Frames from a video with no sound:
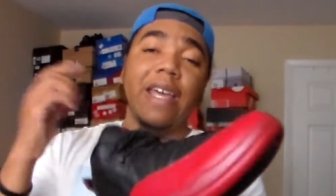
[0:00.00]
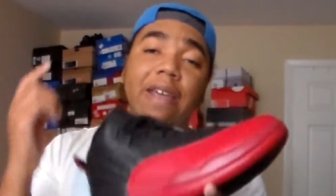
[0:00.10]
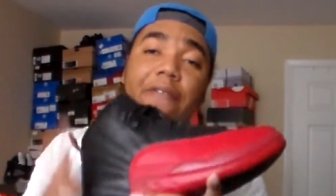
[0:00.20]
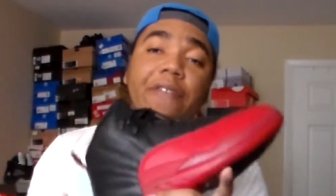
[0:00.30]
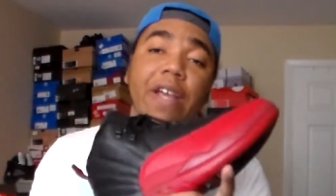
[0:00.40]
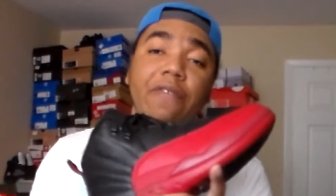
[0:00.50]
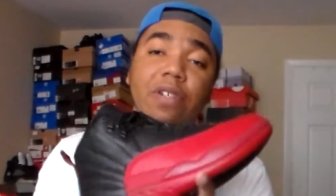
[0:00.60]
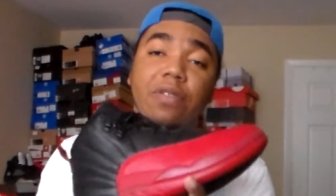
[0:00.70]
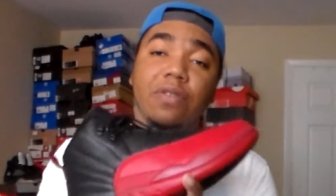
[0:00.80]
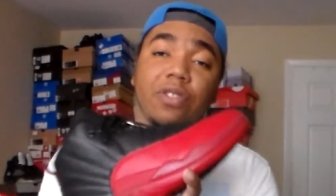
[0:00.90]
and
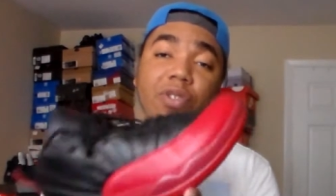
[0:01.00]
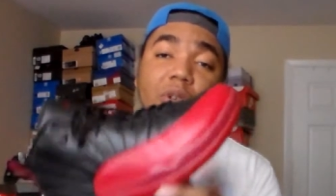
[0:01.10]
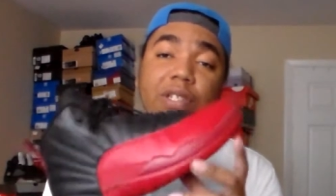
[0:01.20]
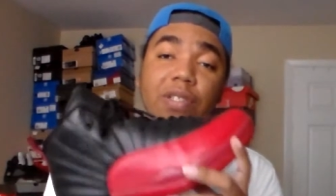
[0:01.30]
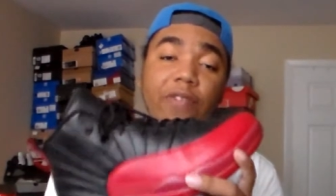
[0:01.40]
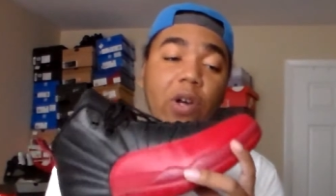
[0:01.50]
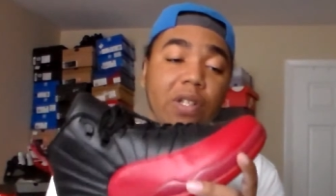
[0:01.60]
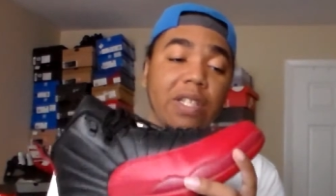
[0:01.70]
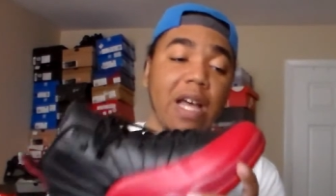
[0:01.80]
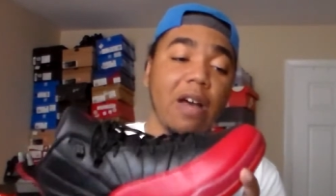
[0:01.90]
favorite Jordans of
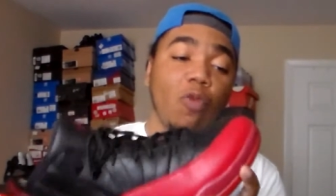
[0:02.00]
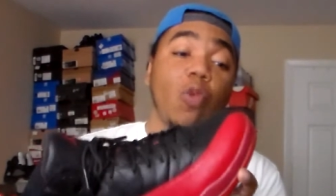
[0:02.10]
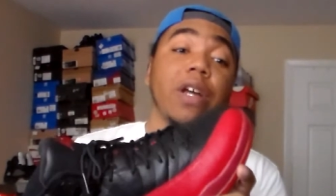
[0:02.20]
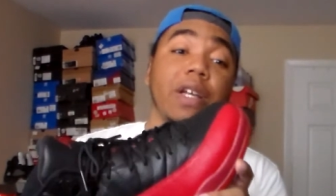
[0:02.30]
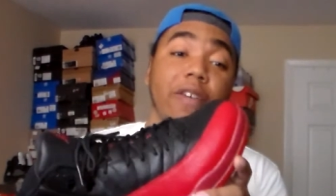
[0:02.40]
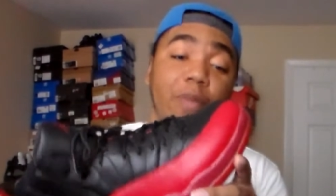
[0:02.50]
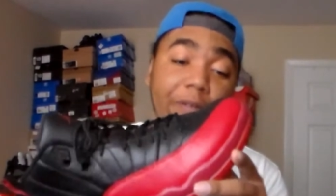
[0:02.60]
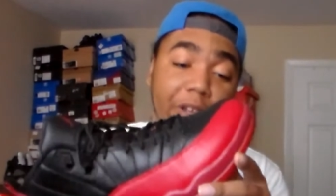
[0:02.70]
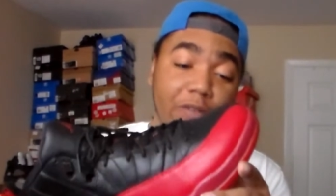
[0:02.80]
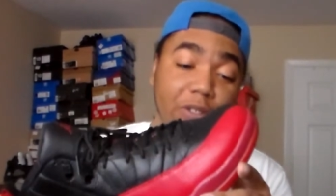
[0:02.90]
all time. One of my
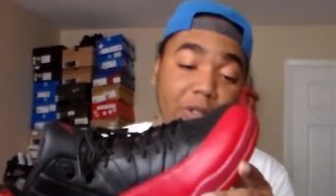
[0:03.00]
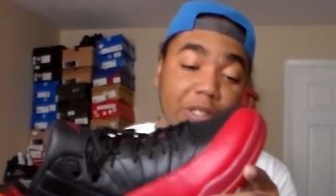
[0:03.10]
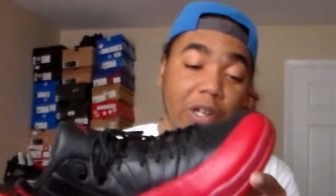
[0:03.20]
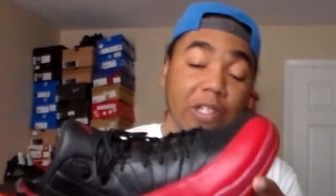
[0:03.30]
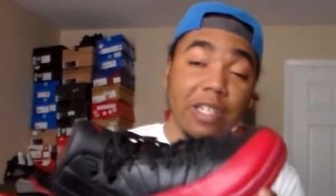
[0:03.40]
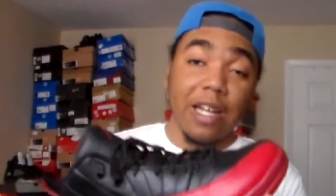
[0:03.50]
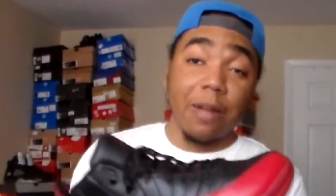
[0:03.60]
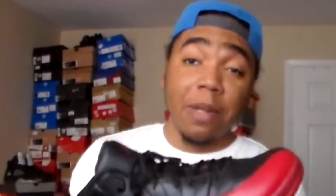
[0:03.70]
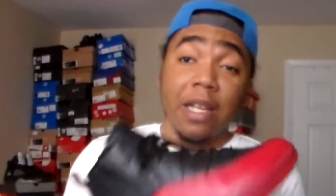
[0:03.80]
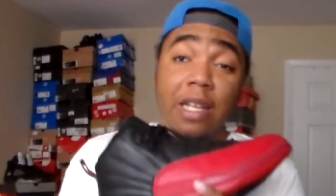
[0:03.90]
favorite Jordans of all time.